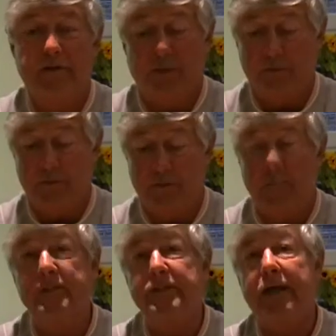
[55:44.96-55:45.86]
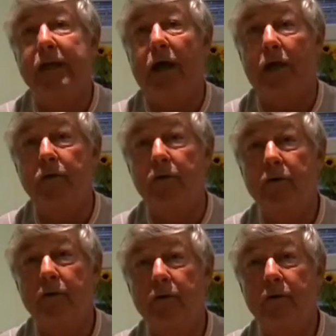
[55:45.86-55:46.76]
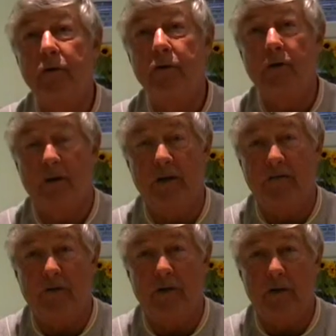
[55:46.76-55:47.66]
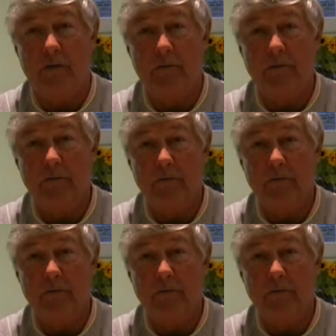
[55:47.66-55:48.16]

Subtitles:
Because it was Sabatino got in the final.